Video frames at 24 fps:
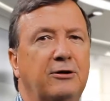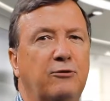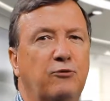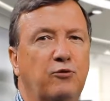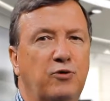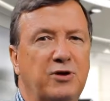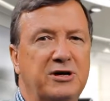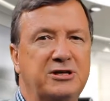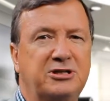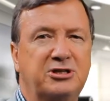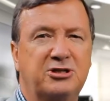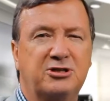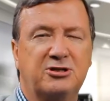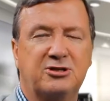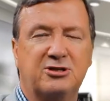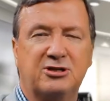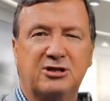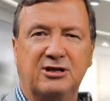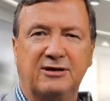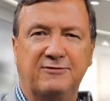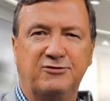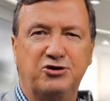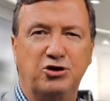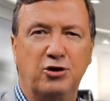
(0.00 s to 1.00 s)

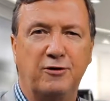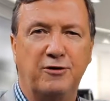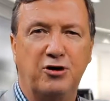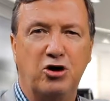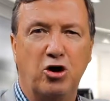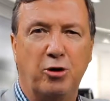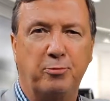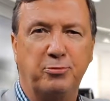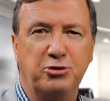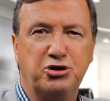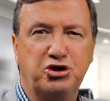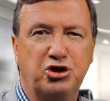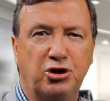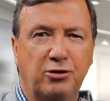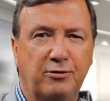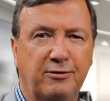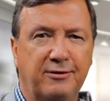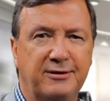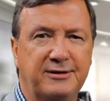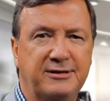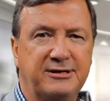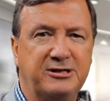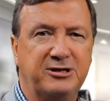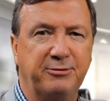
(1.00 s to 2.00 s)
Risks gives you the
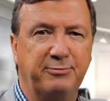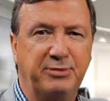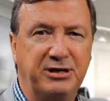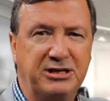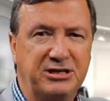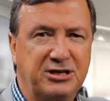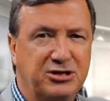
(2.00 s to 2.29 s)
opportunity to be